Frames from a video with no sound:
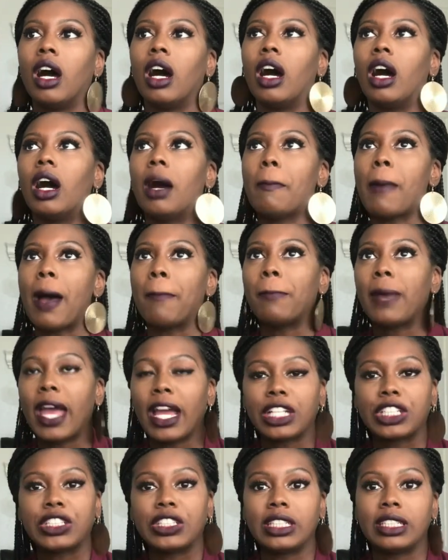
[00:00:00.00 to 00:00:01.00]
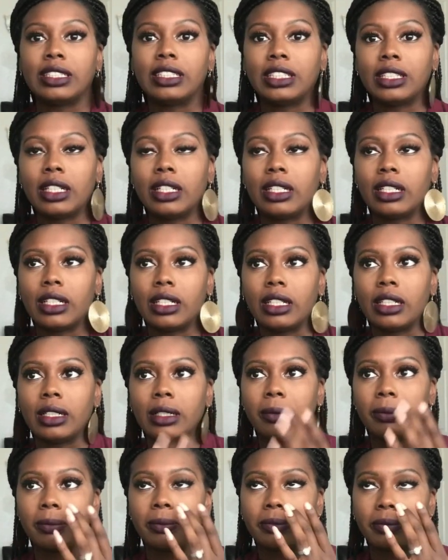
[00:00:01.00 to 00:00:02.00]
I'm actually a
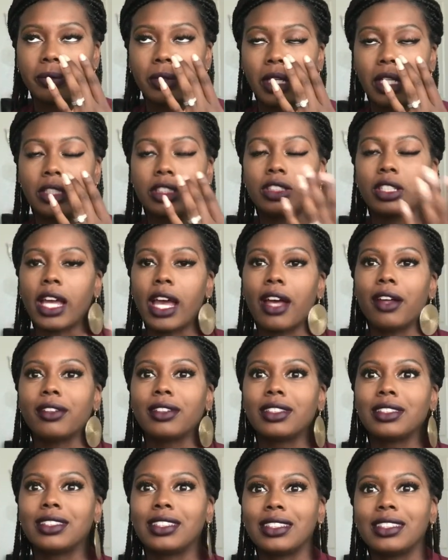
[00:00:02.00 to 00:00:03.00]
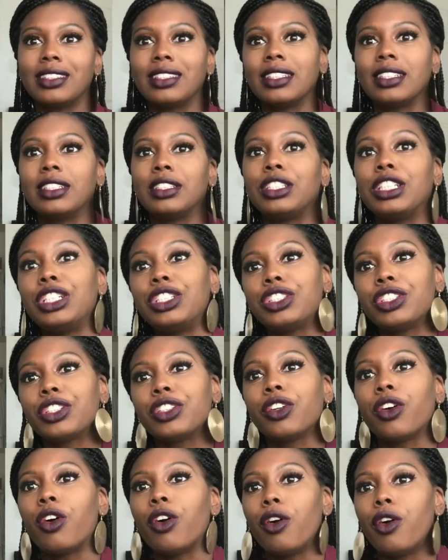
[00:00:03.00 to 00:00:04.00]
child assistant
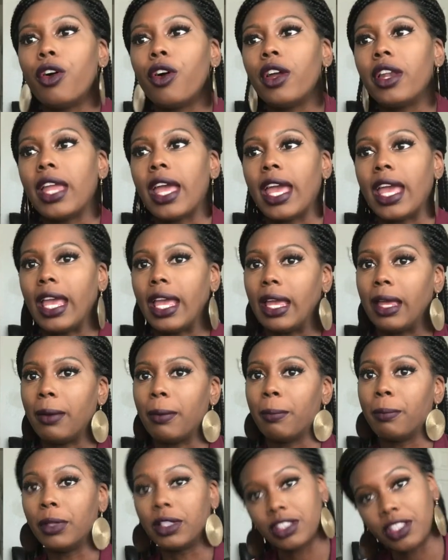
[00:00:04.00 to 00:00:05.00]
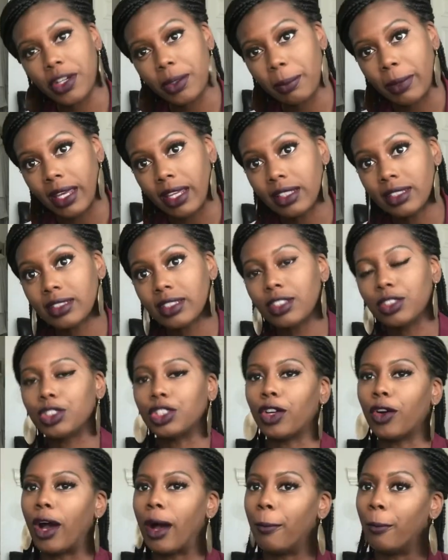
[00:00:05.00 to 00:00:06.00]
teacher on a military base,
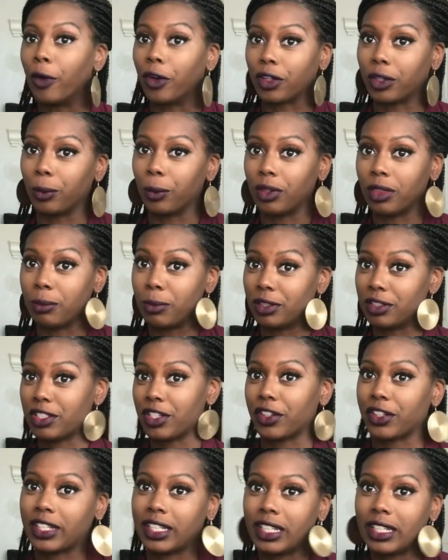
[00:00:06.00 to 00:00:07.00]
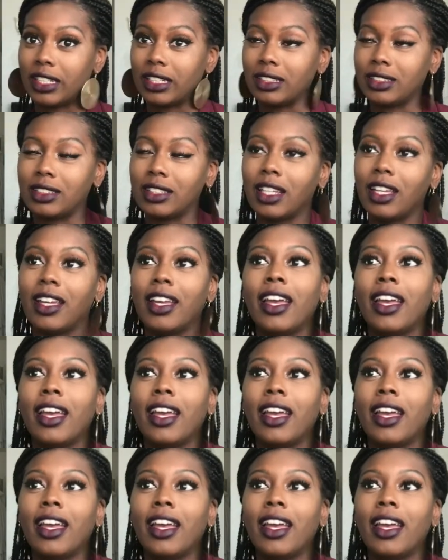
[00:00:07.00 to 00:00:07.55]
so I'm working with military kids.